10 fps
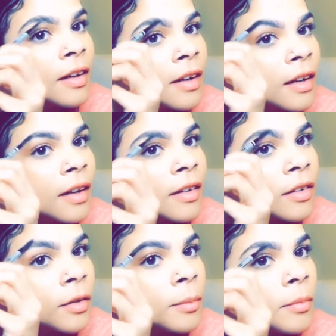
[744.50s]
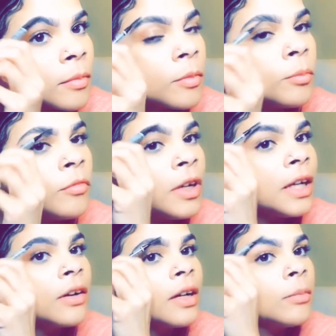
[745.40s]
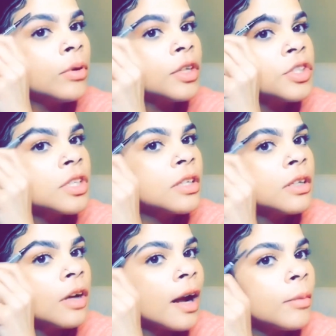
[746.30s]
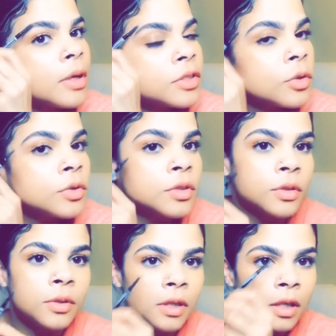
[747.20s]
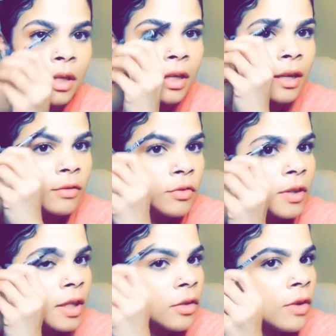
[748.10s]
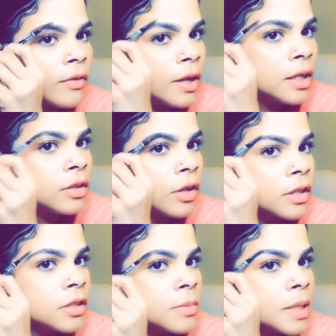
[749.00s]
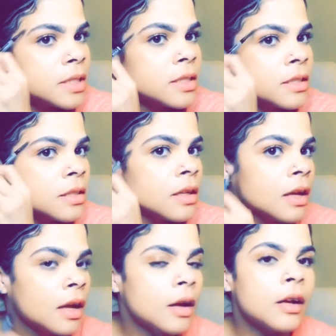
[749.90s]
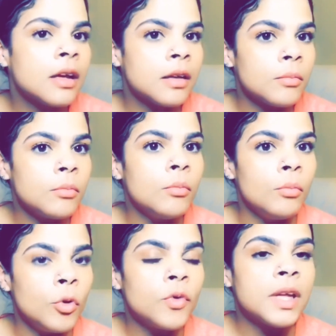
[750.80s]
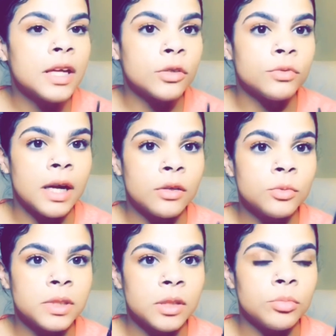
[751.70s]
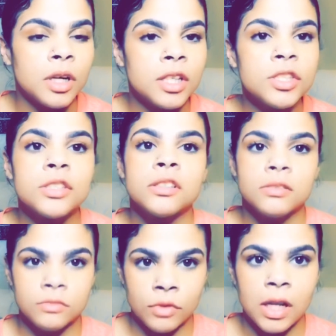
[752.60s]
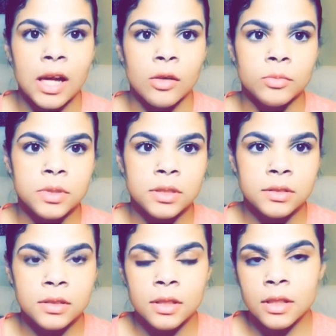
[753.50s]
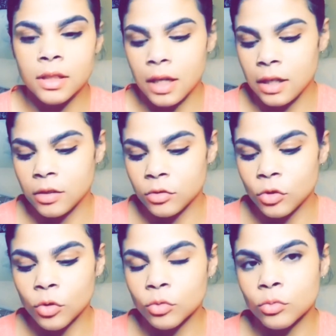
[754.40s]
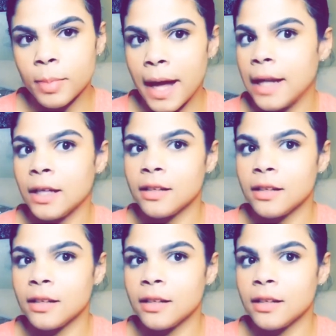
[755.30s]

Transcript: So literally brushing your eyebrows also, if you feel like you have any dark spaces, moving it around with the brush really helps. Like, don't panic.